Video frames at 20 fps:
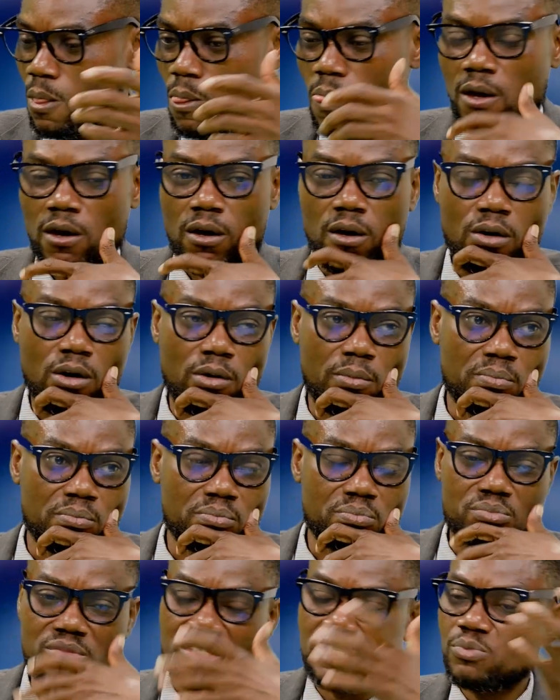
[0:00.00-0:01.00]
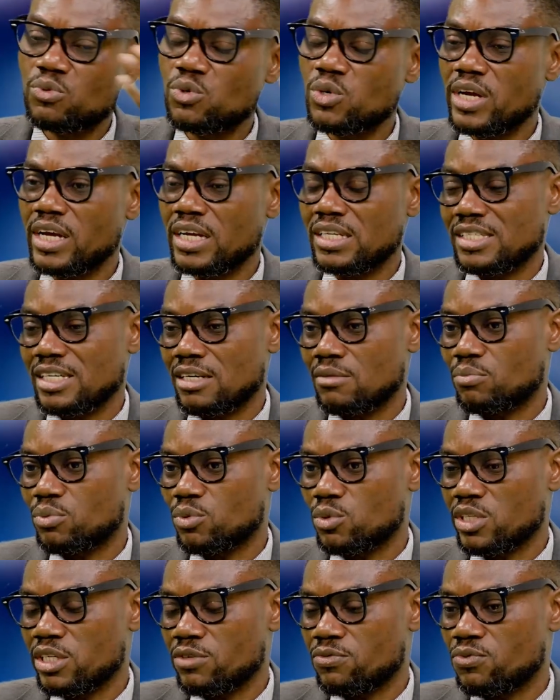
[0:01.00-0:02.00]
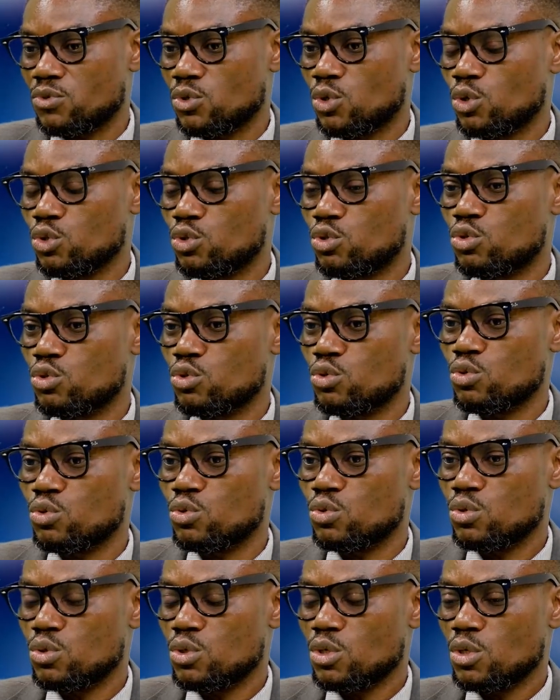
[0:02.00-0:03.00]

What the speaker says: Yeah. Typical example: if you go to